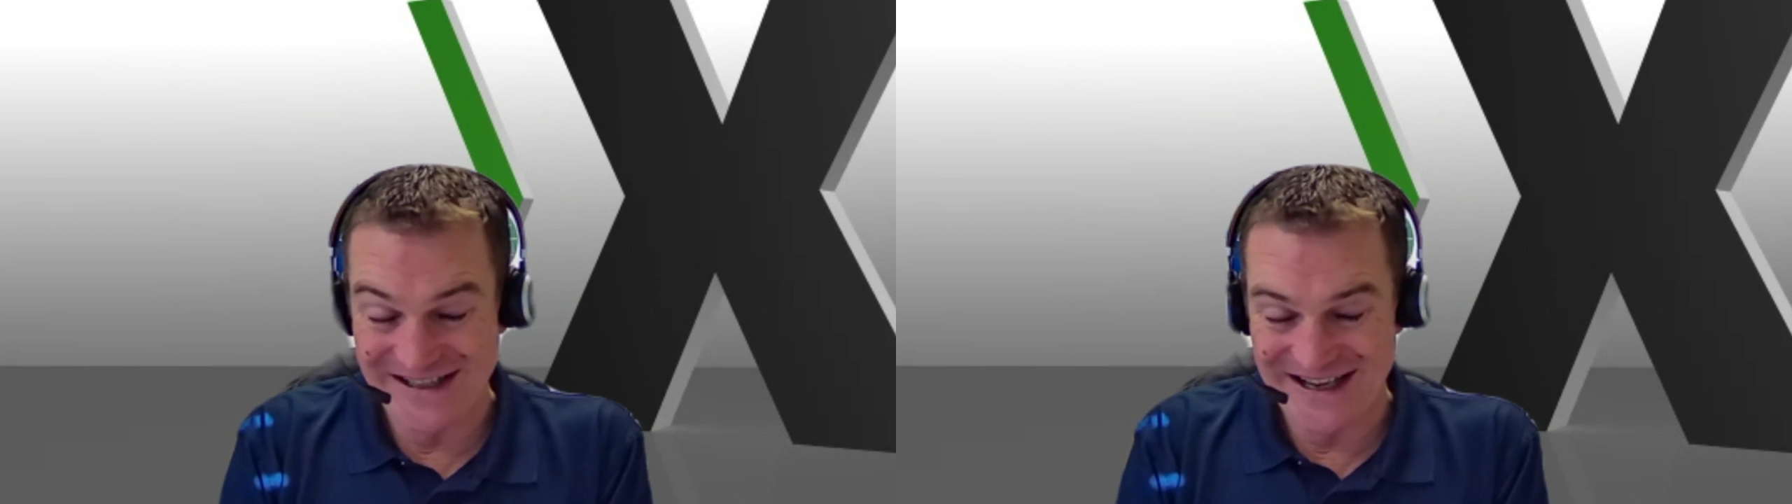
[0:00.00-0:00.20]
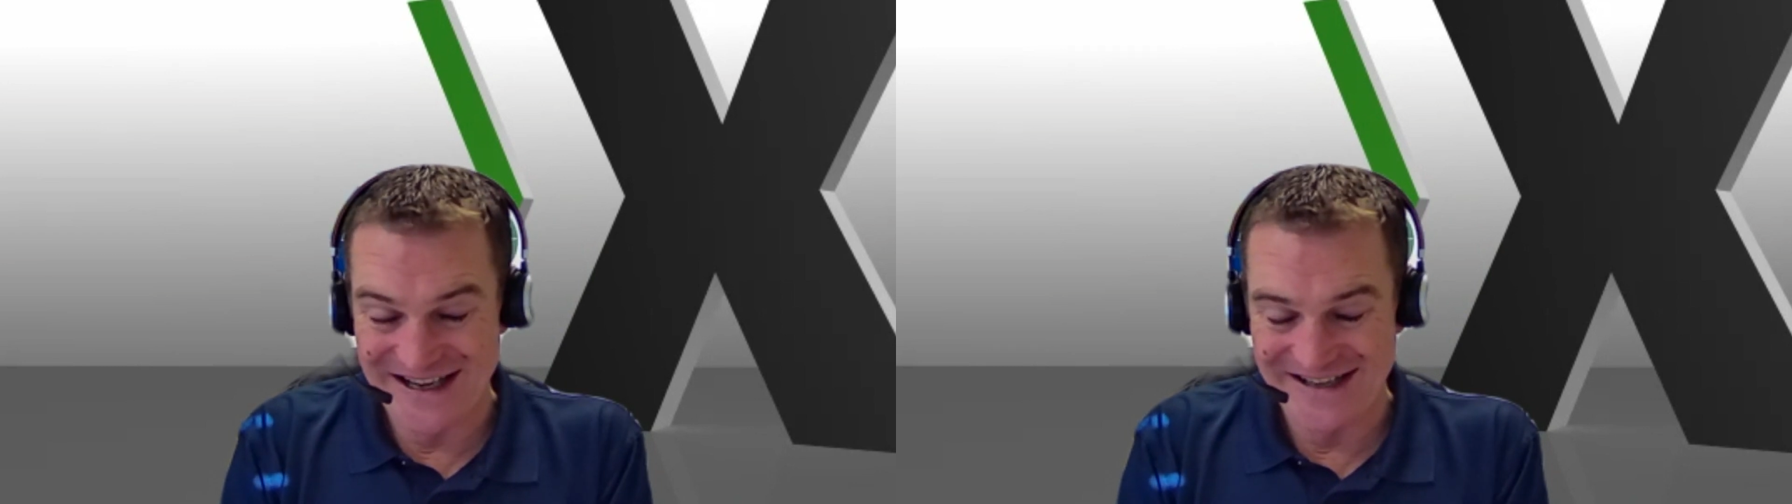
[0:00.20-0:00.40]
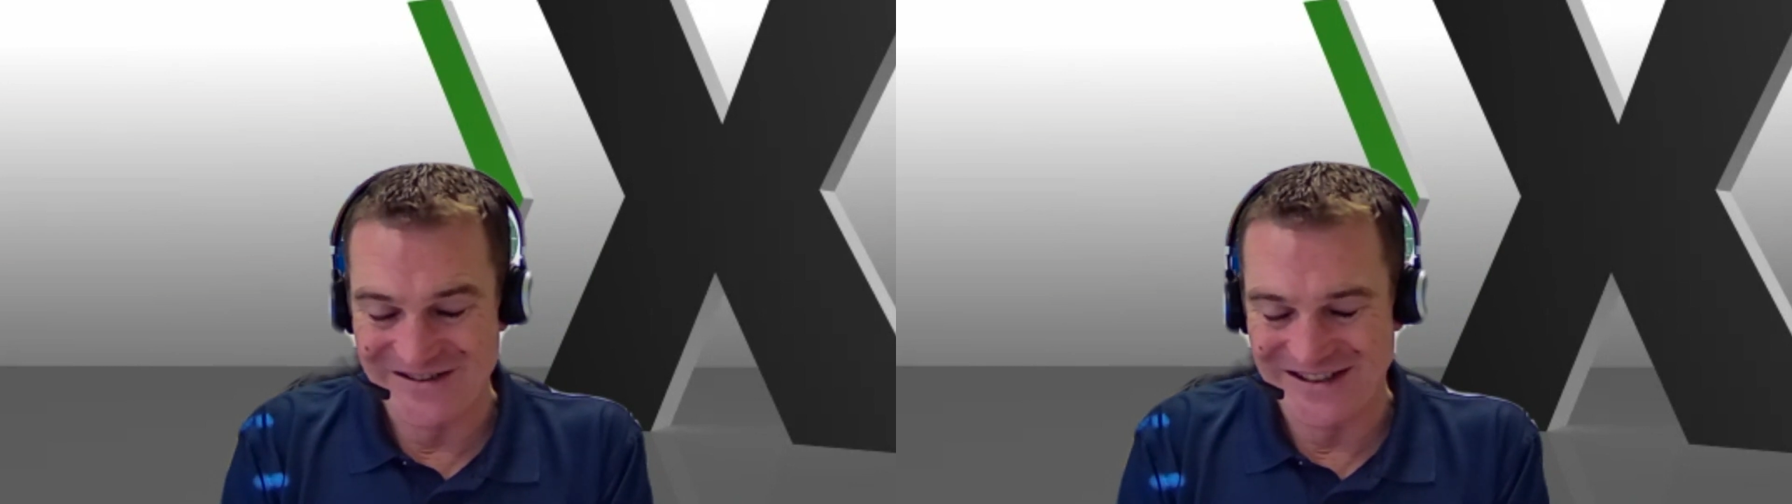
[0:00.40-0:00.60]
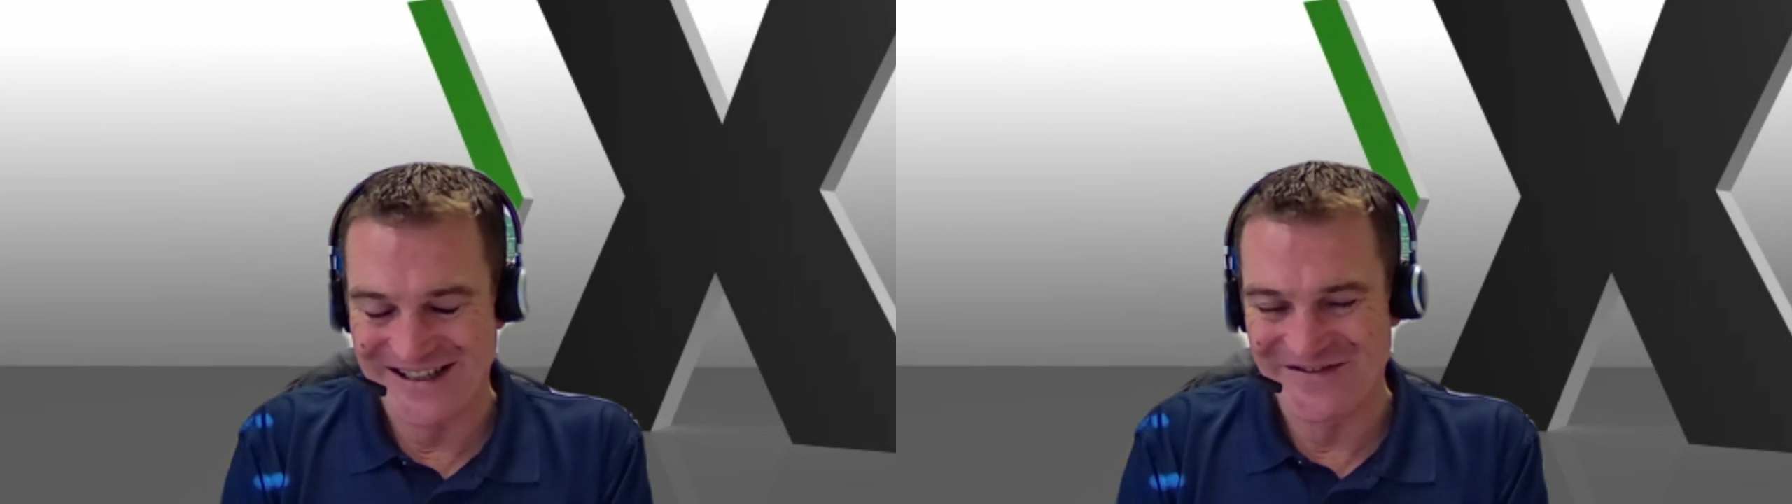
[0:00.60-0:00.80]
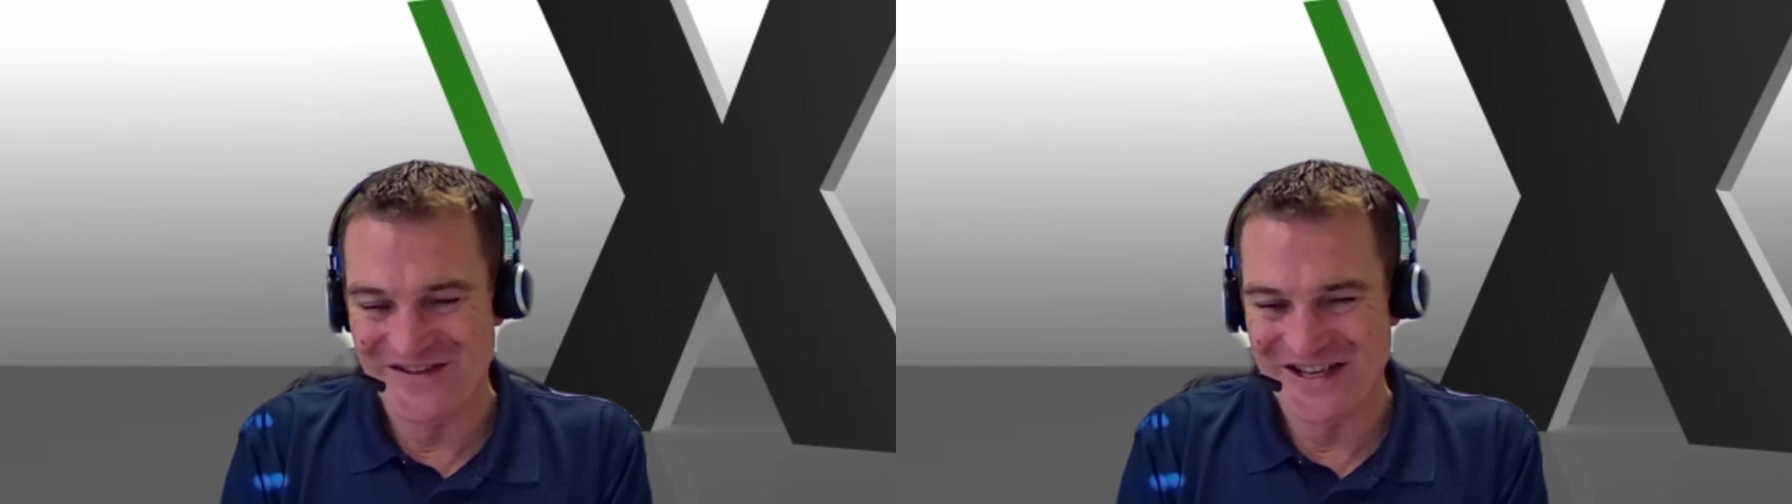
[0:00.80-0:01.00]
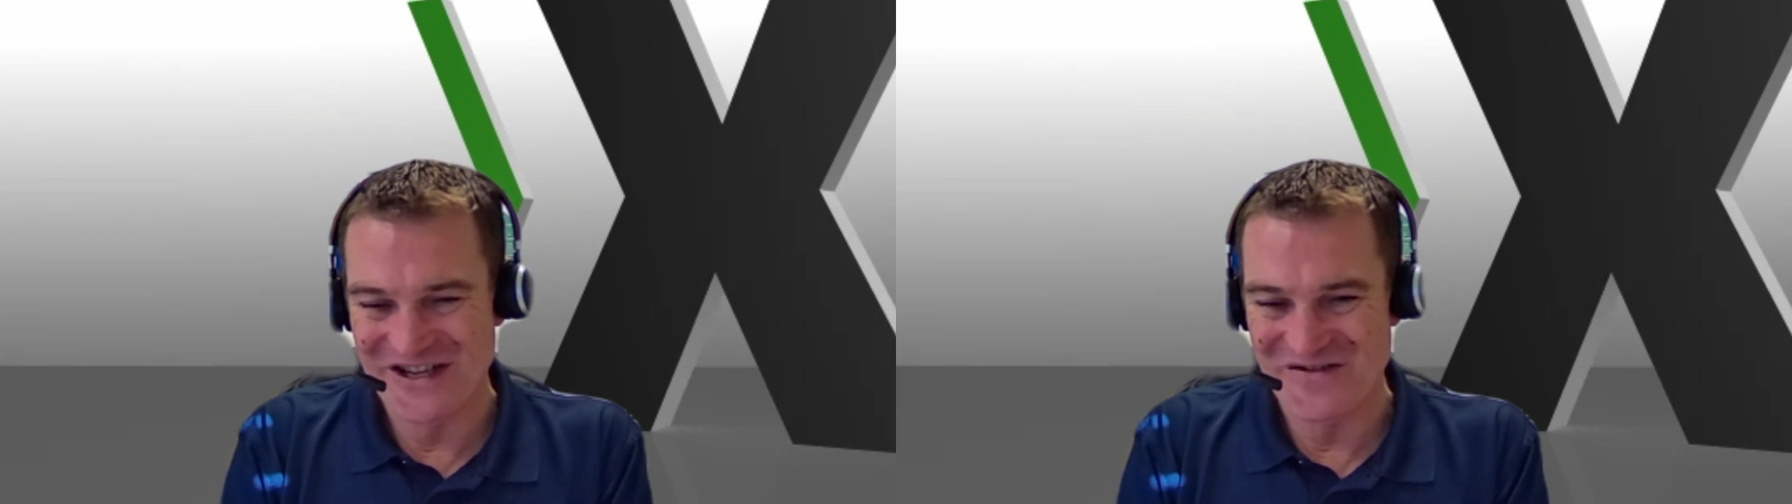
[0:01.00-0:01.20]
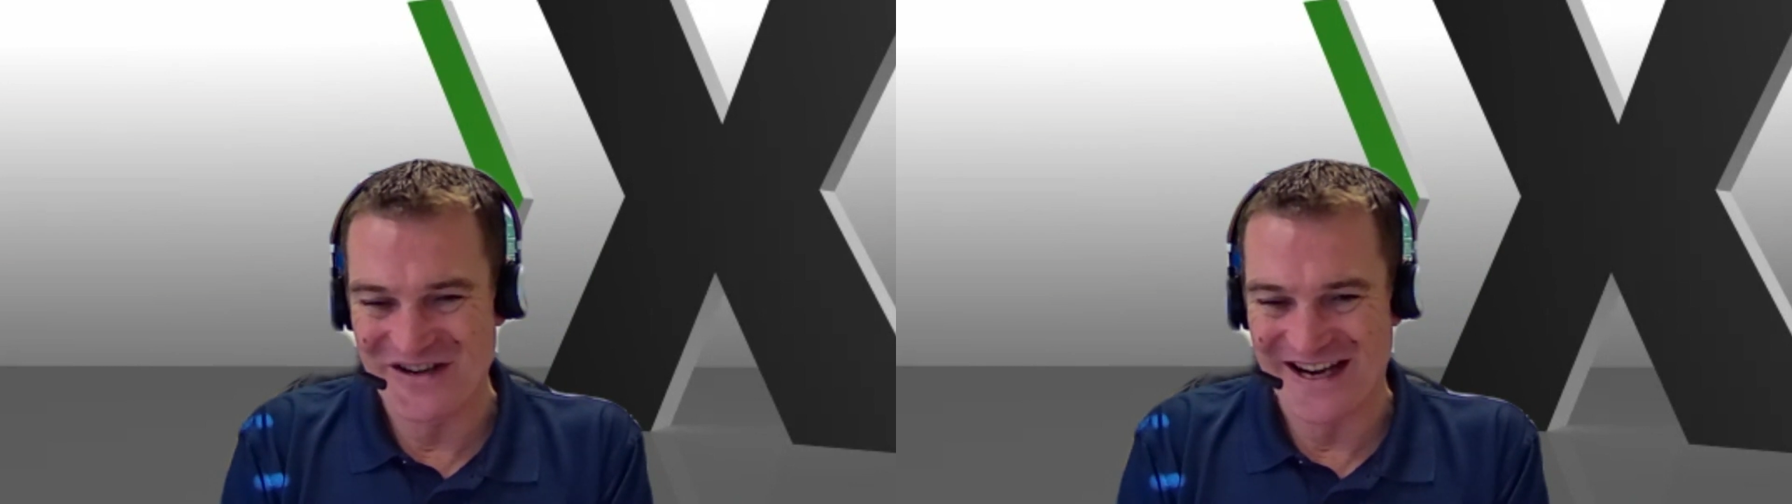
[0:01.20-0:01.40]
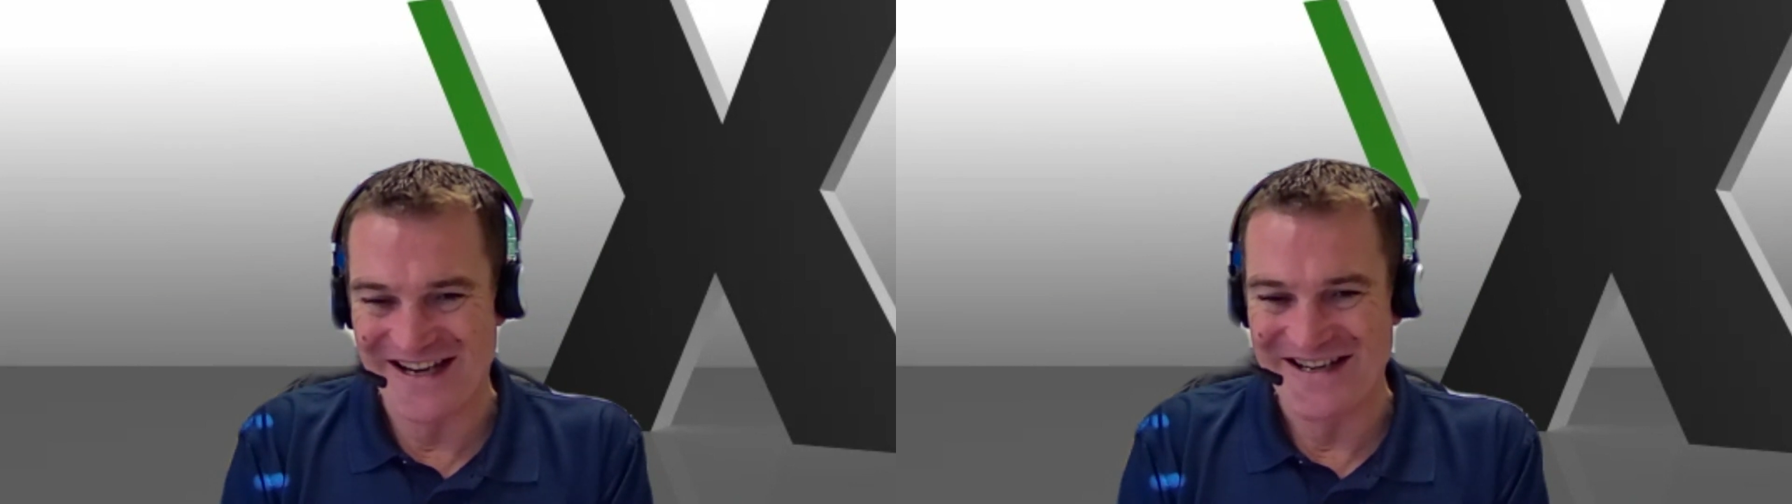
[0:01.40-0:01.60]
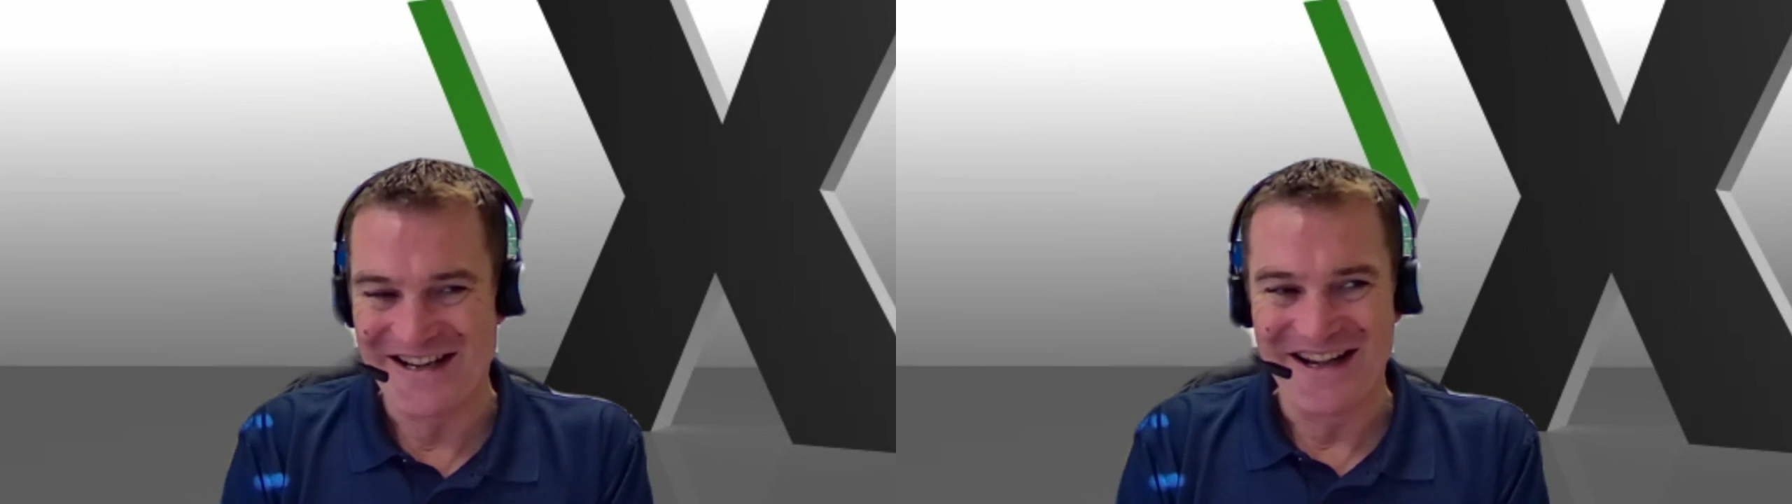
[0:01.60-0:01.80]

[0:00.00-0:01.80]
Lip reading: now in the UK.